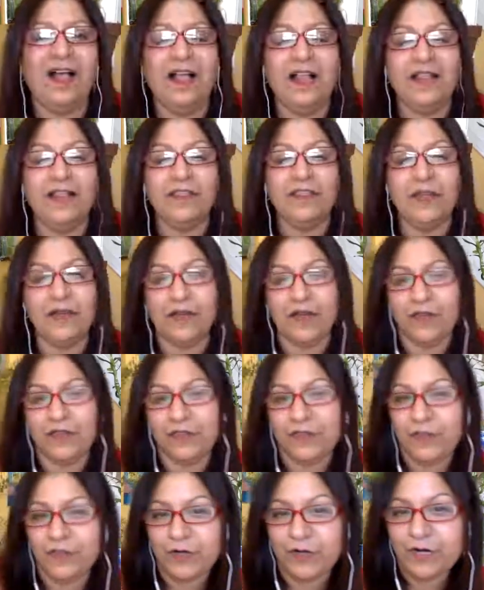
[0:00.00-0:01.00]
The
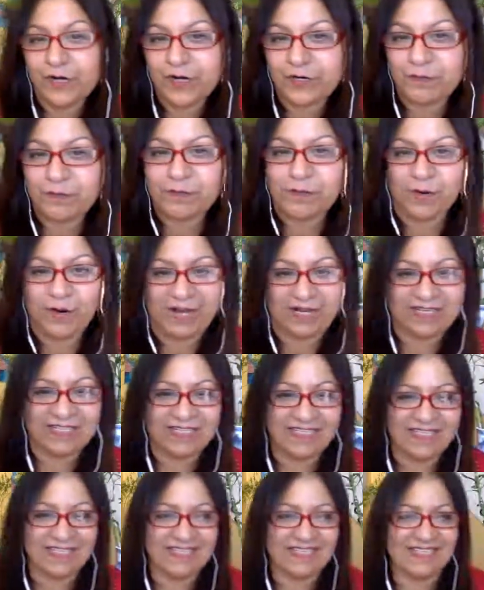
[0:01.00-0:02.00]
third
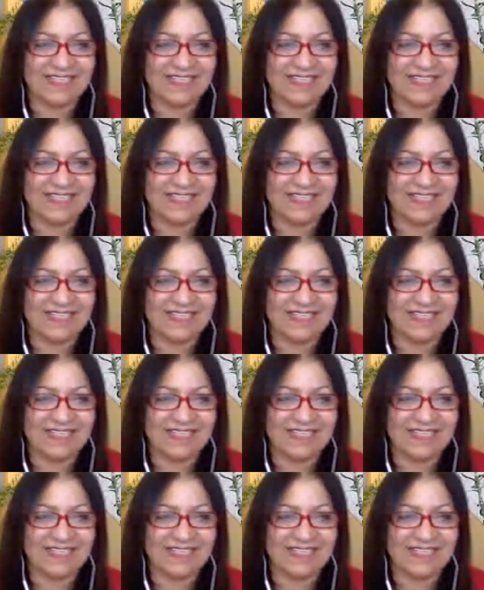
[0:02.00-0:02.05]
practice that